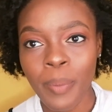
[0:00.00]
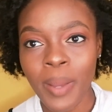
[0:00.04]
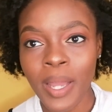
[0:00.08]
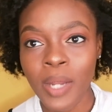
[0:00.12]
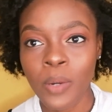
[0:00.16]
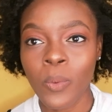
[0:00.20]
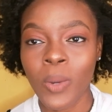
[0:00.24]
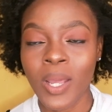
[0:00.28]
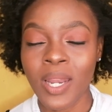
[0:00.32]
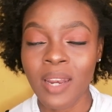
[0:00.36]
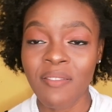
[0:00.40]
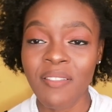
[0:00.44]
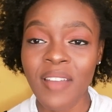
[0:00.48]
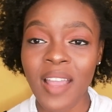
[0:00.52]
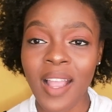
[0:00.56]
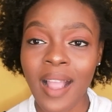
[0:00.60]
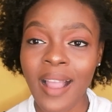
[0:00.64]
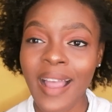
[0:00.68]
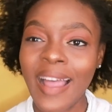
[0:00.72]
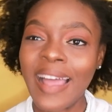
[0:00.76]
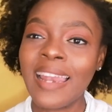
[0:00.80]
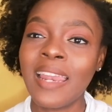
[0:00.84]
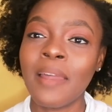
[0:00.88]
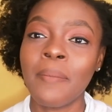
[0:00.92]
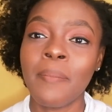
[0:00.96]
But whatever
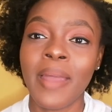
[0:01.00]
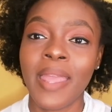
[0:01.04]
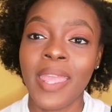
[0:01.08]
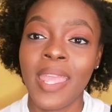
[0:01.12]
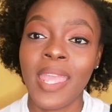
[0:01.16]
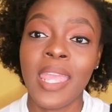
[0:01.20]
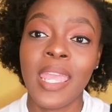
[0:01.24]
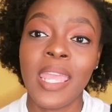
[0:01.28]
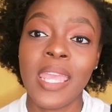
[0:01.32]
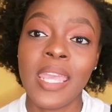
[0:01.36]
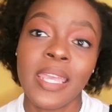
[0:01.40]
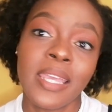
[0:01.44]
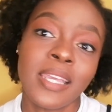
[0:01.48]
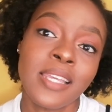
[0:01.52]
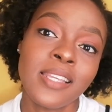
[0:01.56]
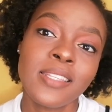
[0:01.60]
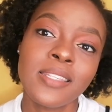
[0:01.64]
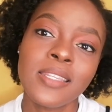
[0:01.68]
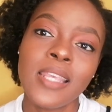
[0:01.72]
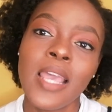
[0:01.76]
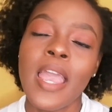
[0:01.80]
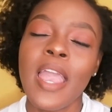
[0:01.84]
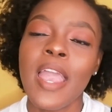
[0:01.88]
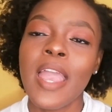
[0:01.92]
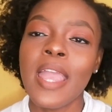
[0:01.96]
color my hair
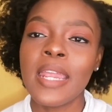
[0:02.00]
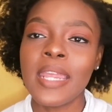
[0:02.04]
is,